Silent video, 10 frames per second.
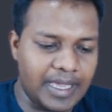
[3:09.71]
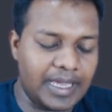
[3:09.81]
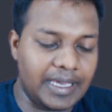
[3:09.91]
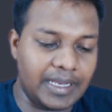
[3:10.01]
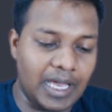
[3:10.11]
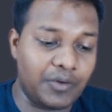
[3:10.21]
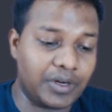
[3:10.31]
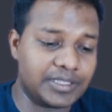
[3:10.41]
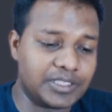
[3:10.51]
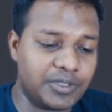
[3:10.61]
and our
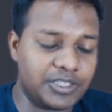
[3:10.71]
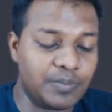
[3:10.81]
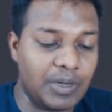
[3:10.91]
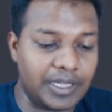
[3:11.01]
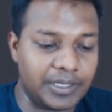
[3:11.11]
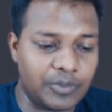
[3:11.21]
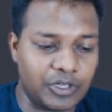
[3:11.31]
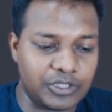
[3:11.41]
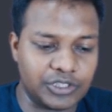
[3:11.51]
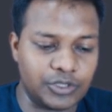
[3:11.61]
customer is buying
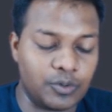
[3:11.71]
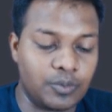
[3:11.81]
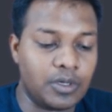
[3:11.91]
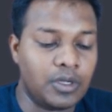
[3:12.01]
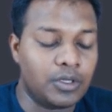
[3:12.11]
product zero.